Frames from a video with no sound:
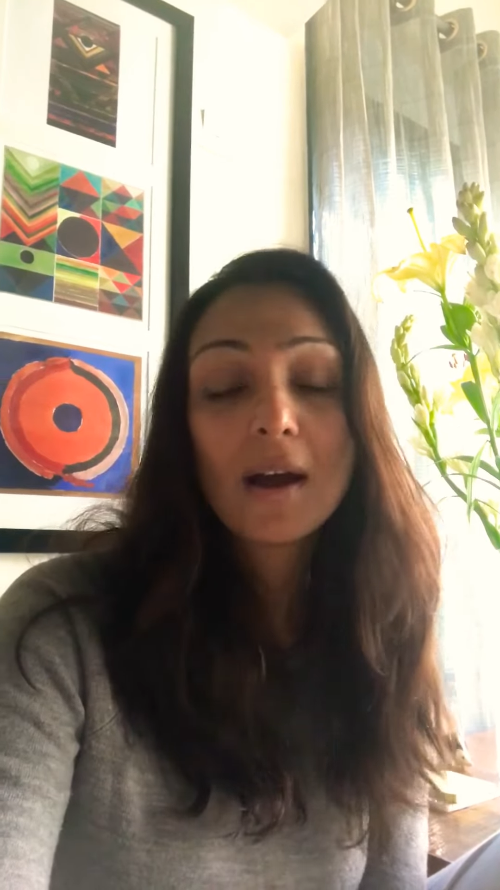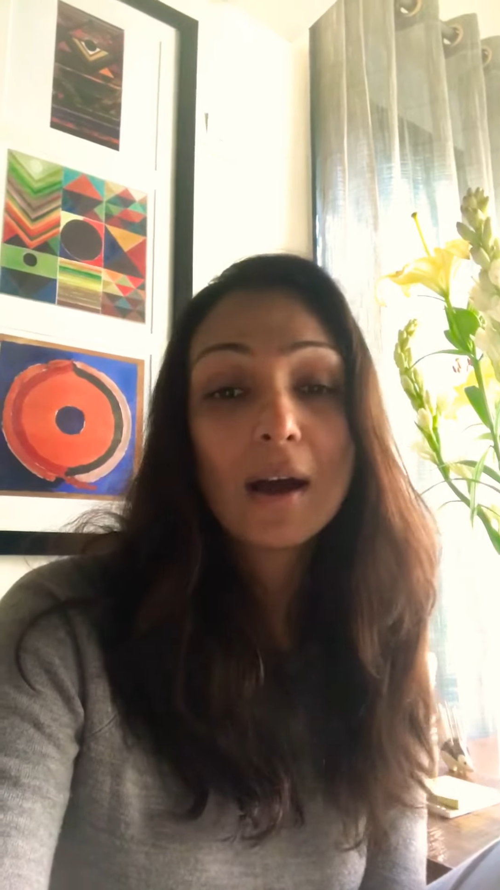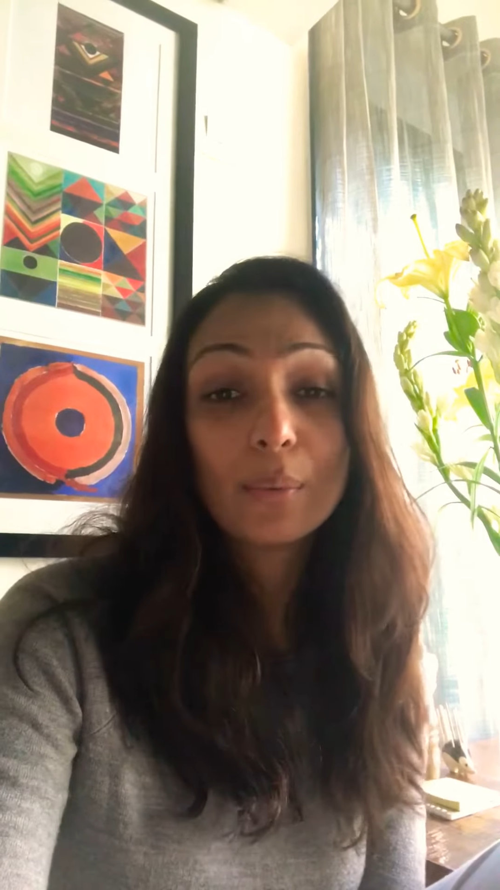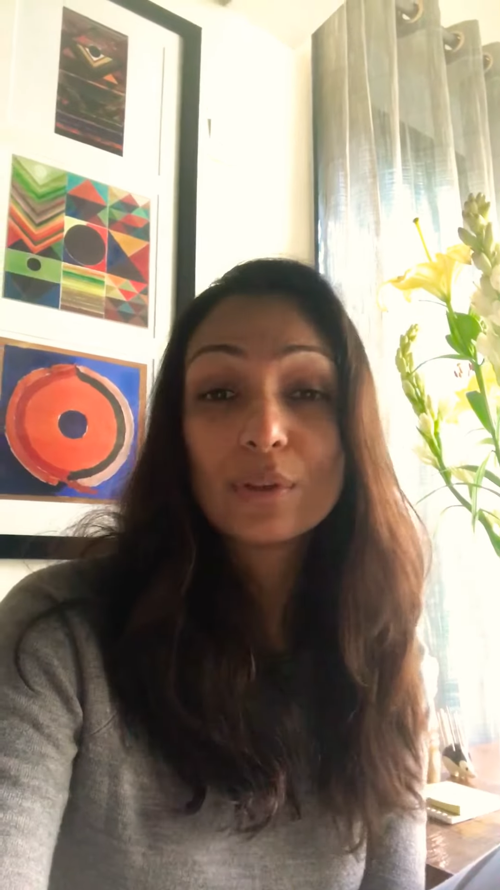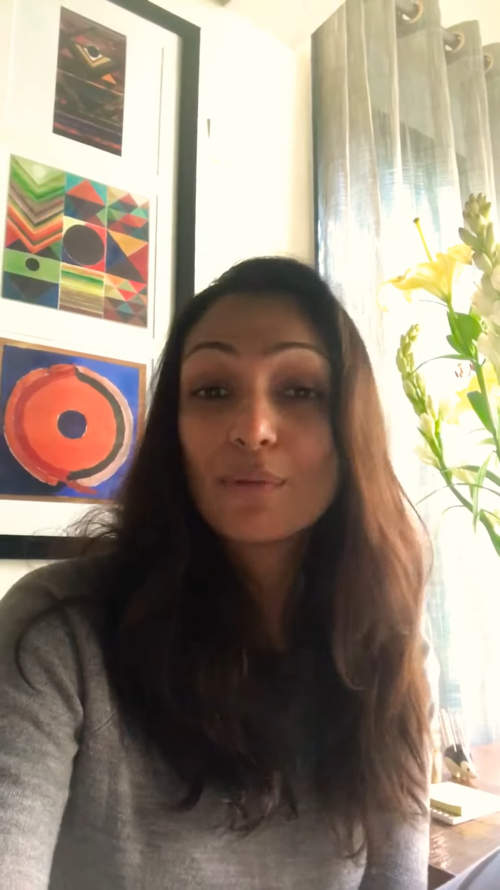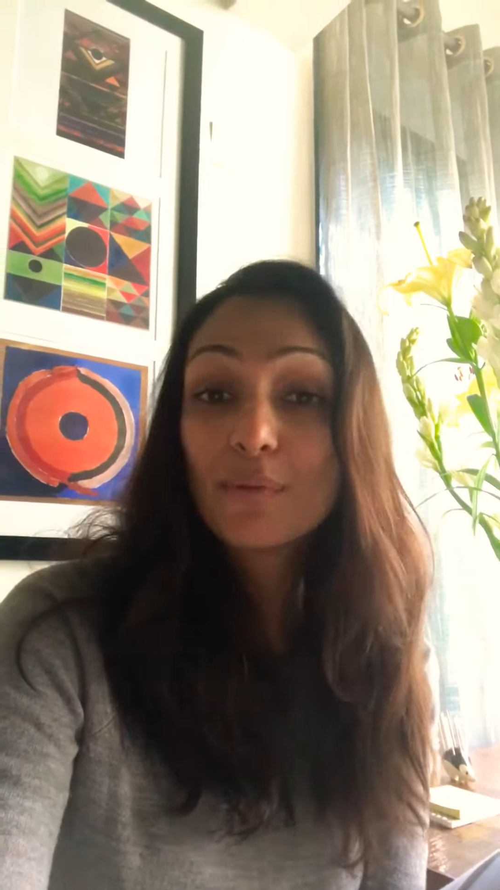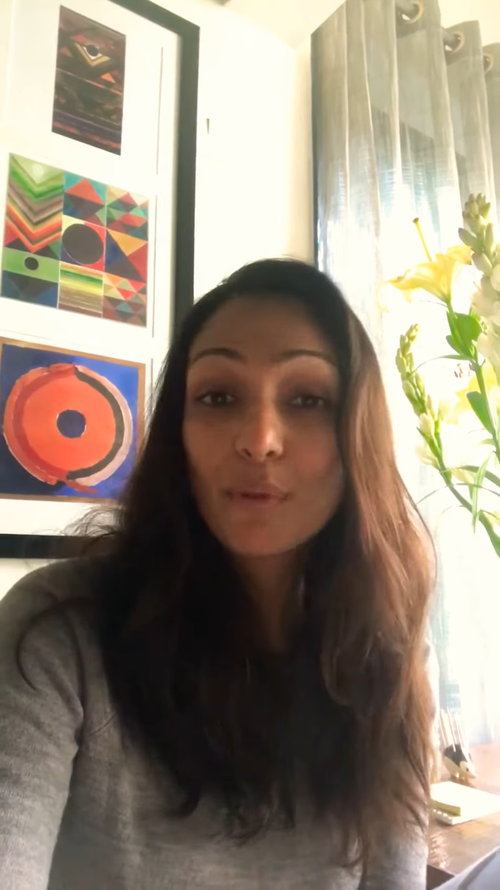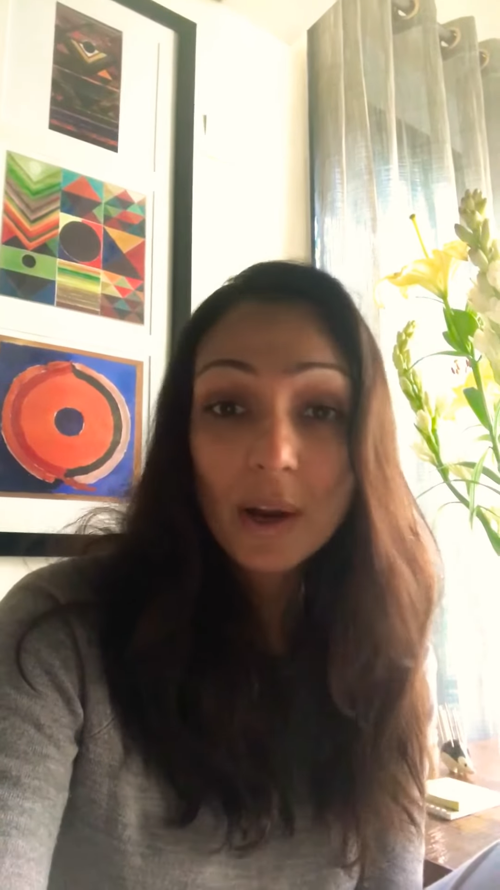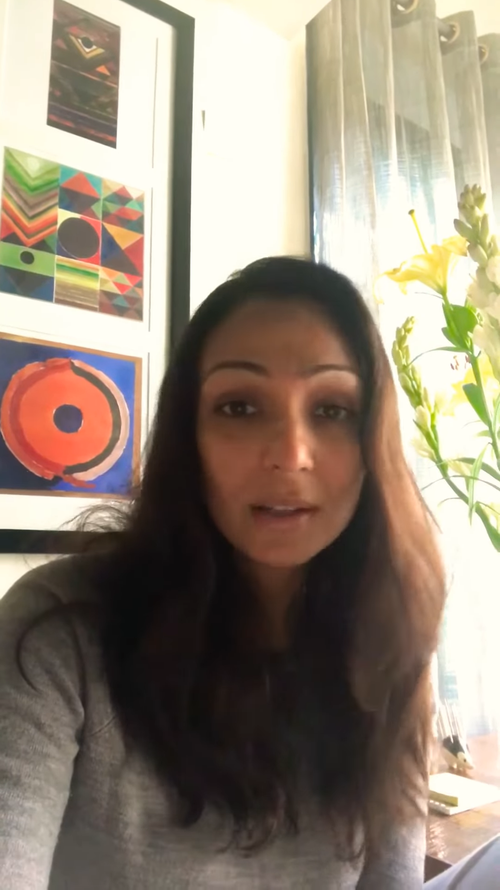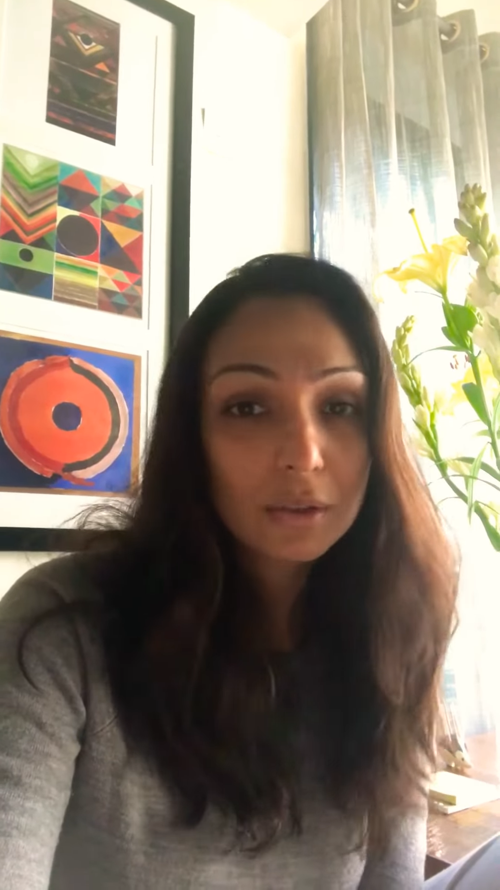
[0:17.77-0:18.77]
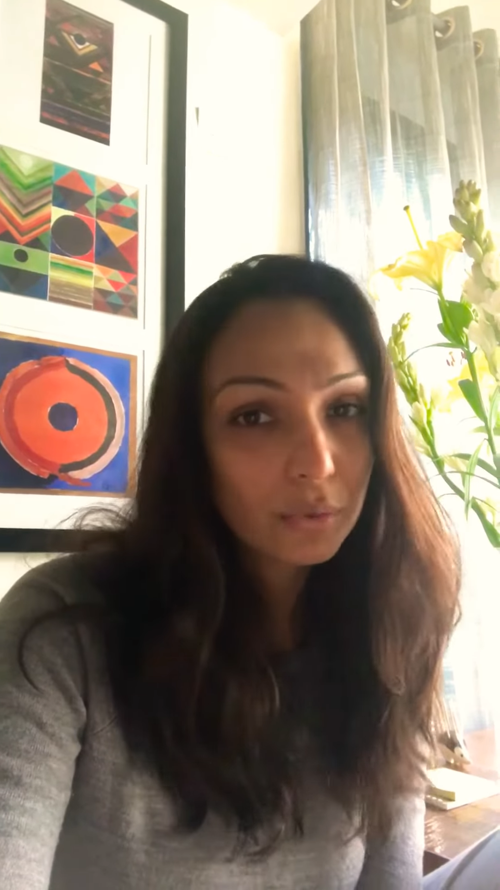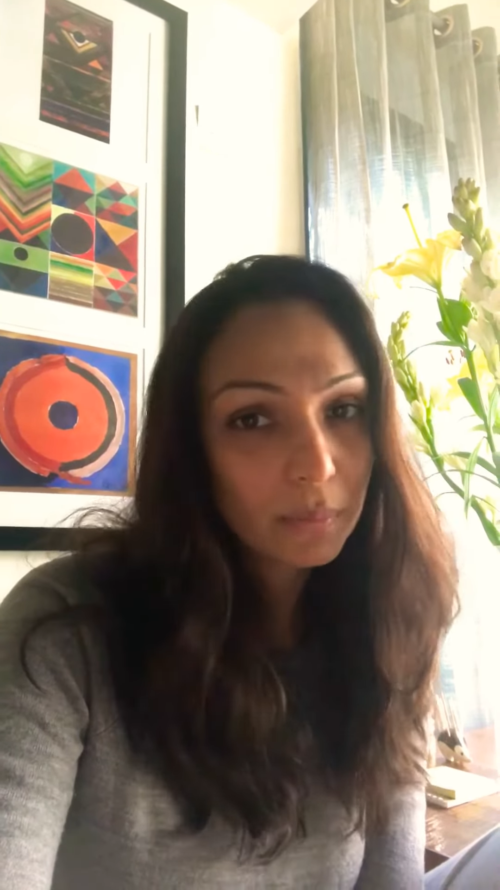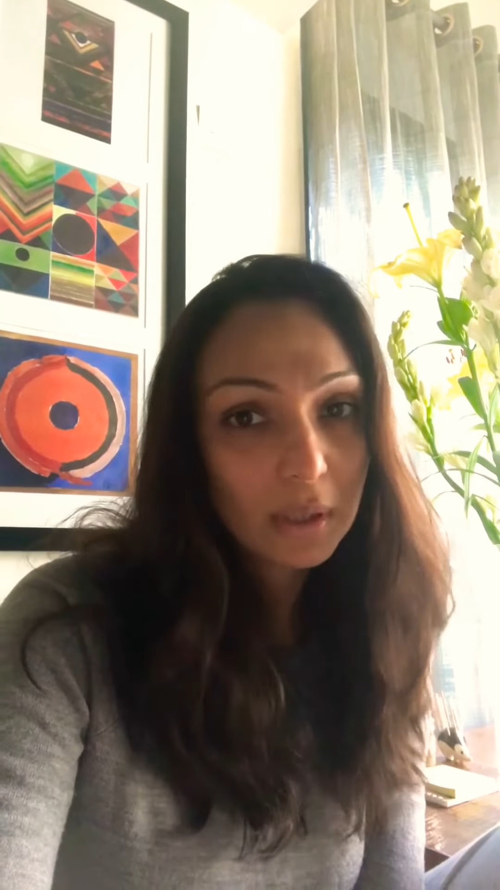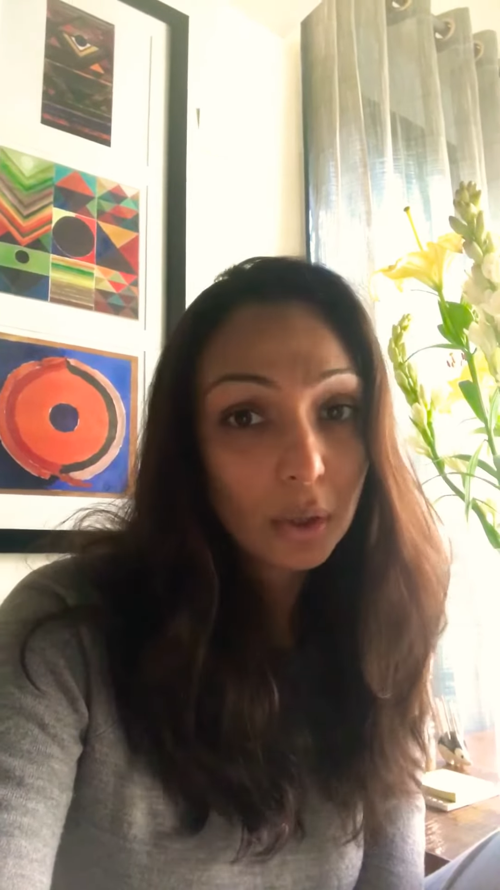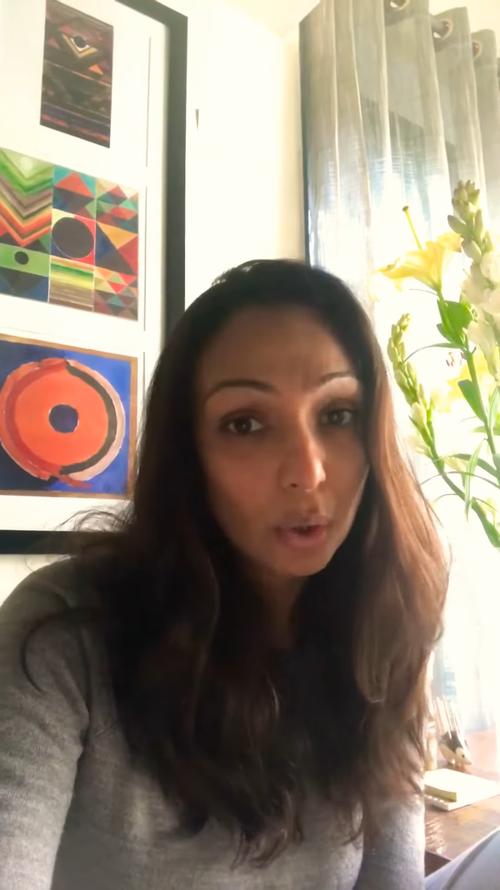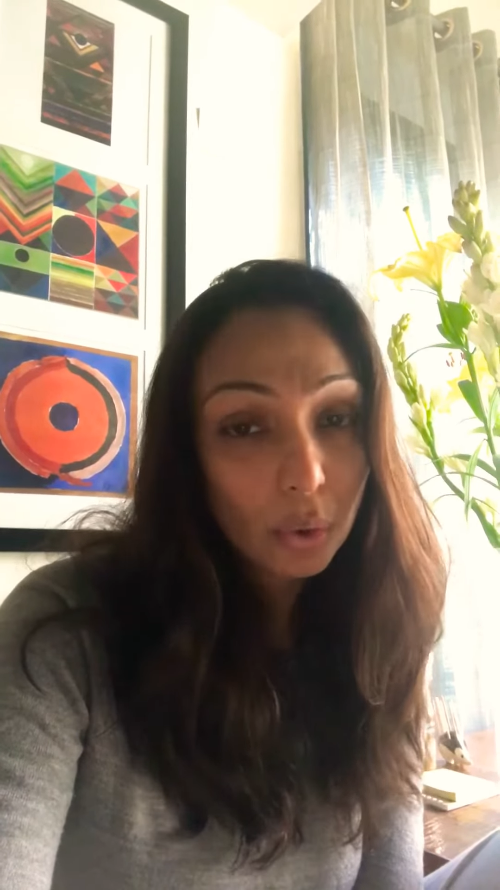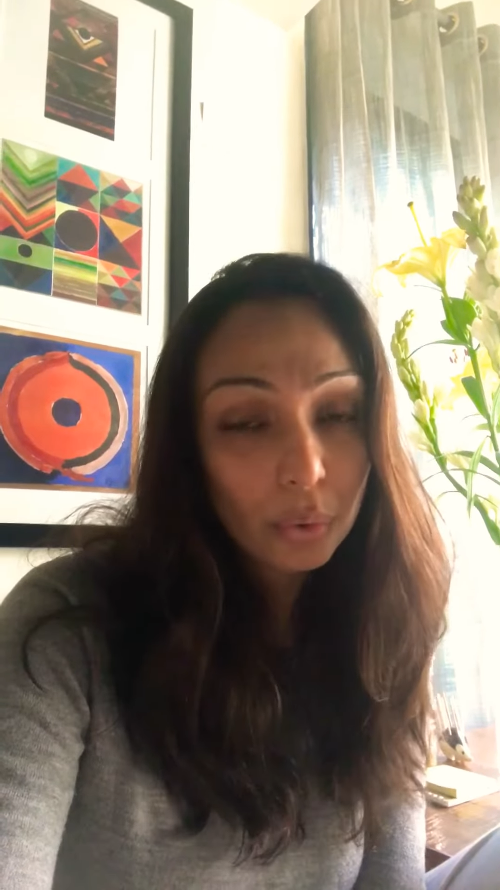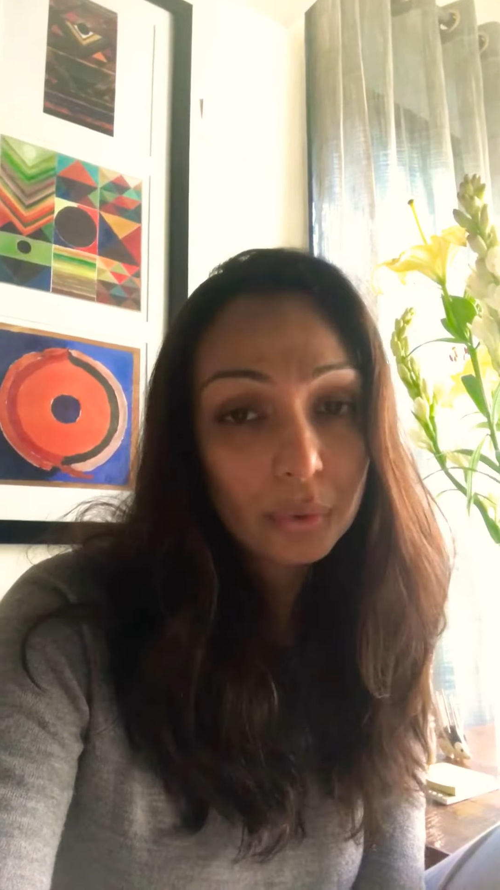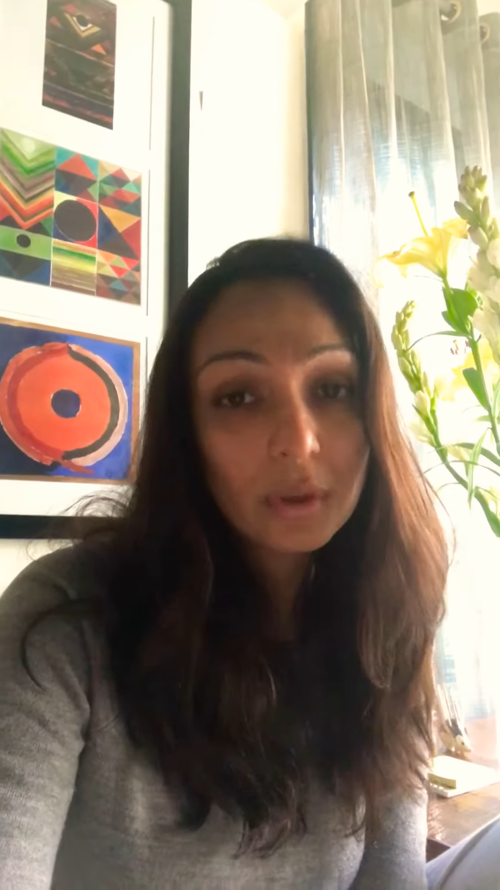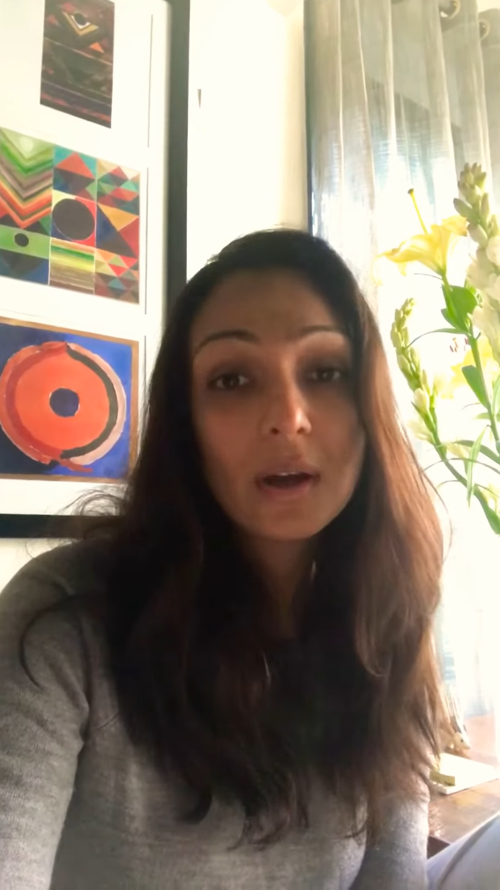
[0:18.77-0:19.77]
I was frightened to be
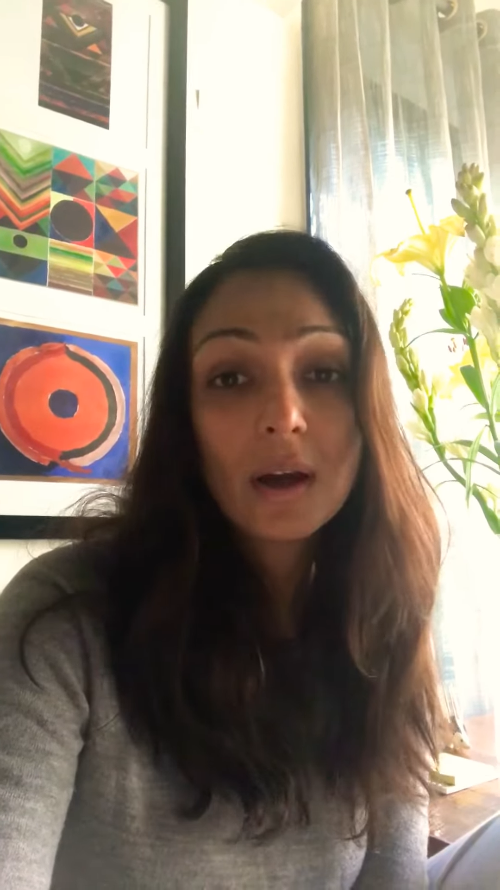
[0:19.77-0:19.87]
alone,